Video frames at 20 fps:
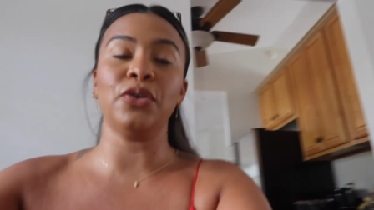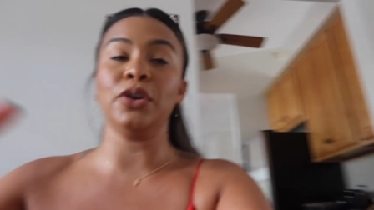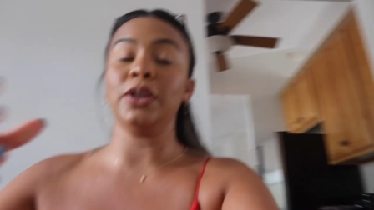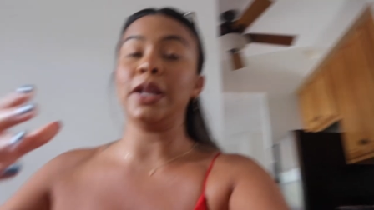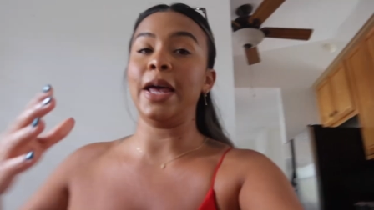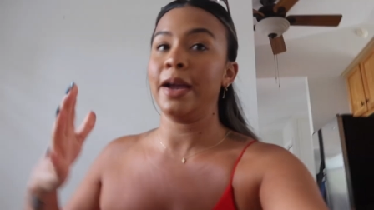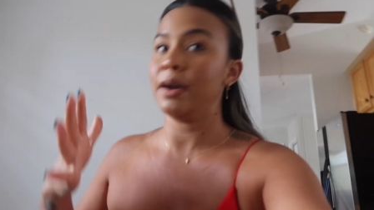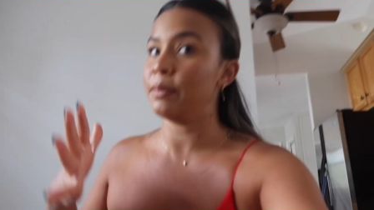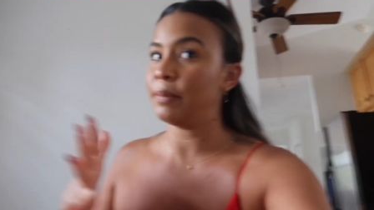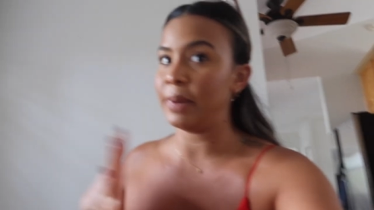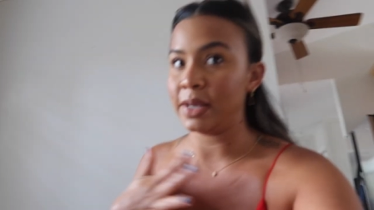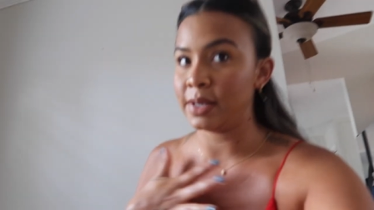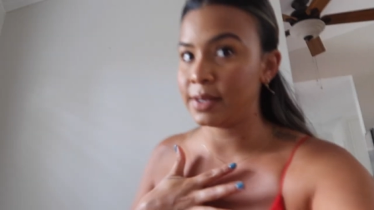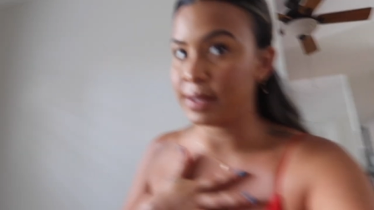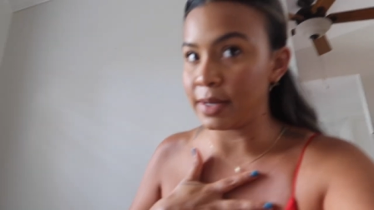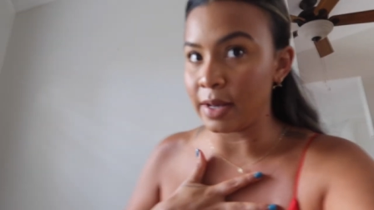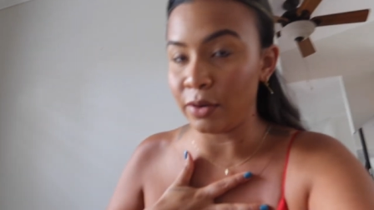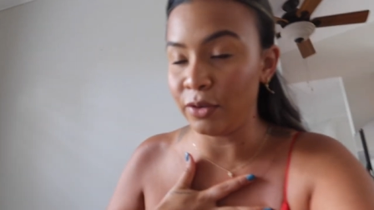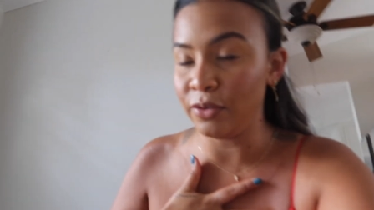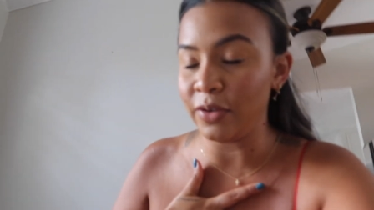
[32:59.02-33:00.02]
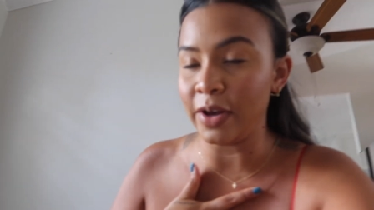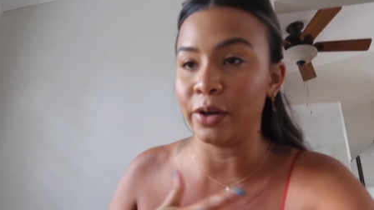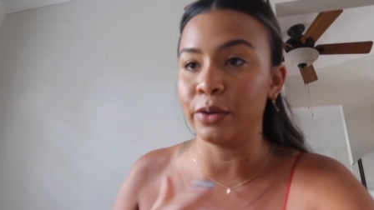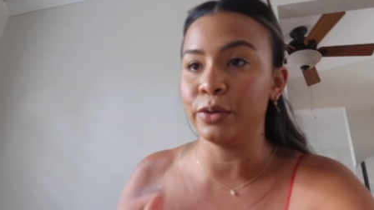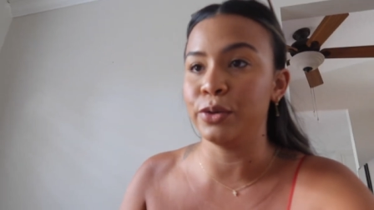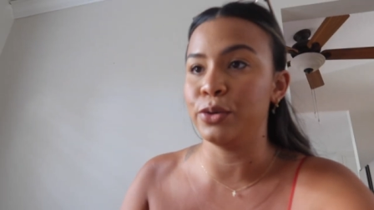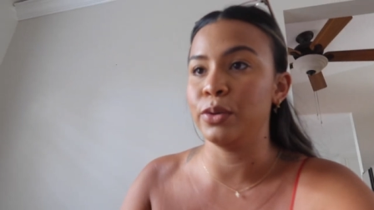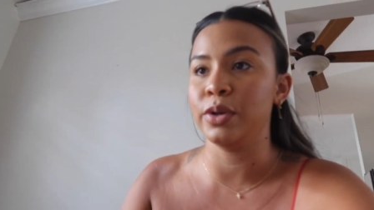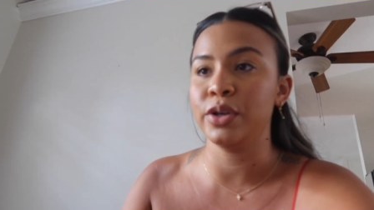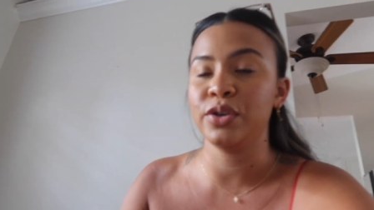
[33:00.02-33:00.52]
for like myself. I
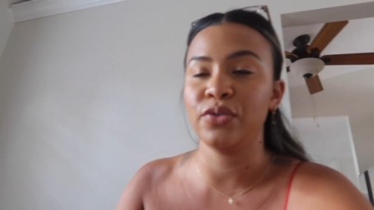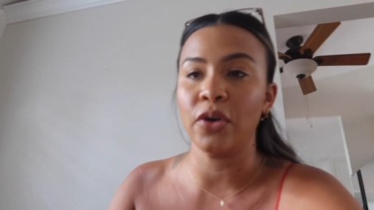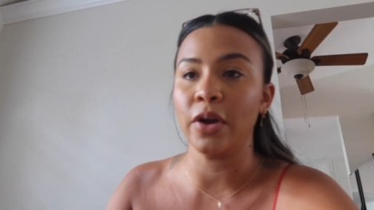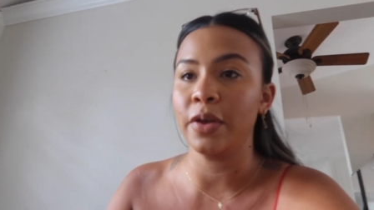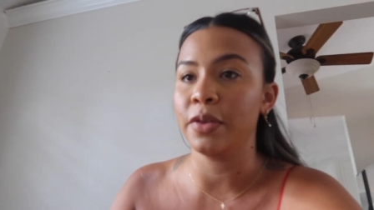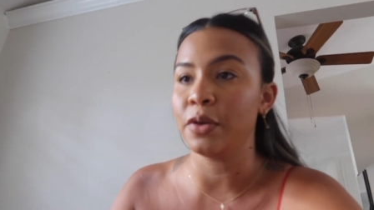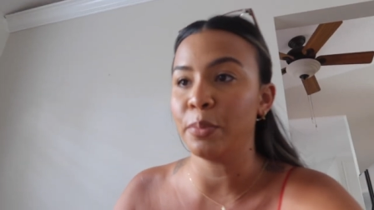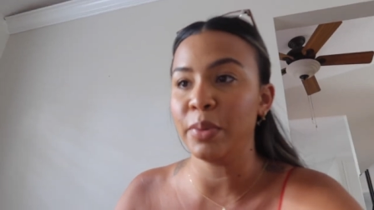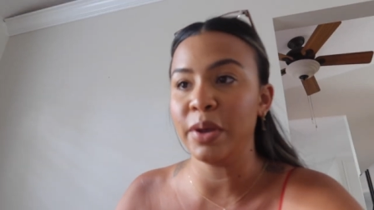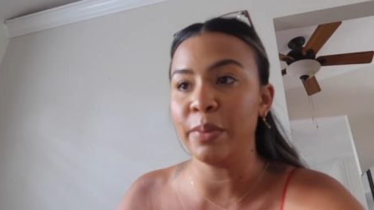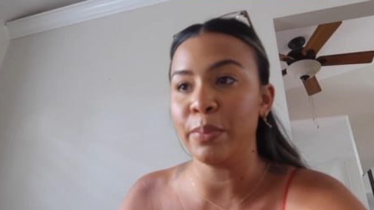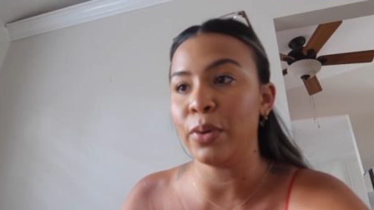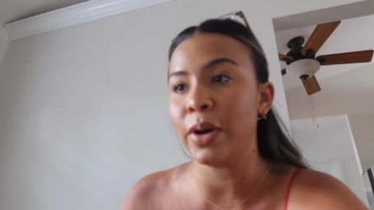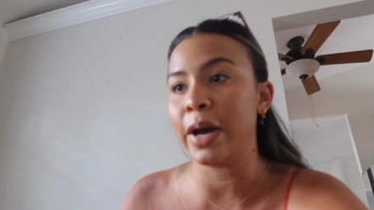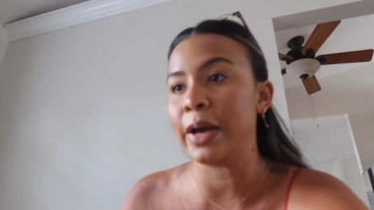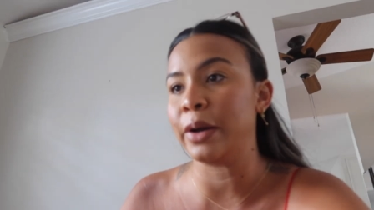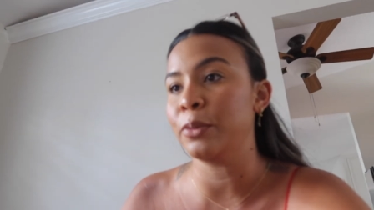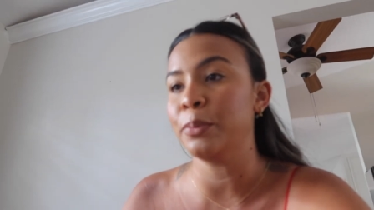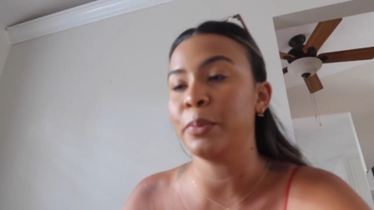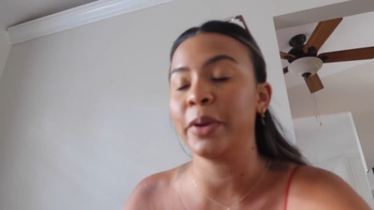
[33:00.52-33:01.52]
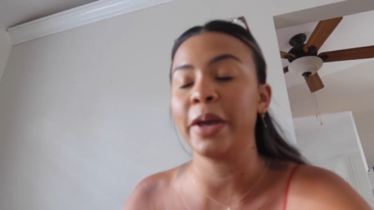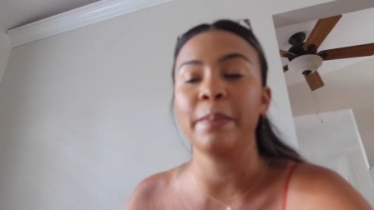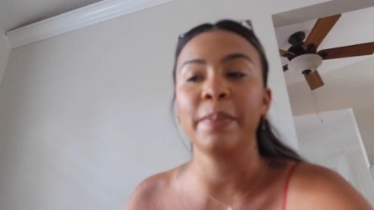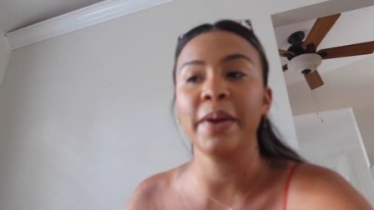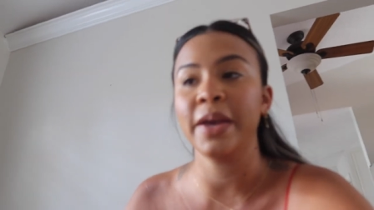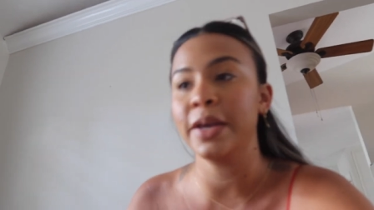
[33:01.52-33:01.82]
don't do this for other people. I don't get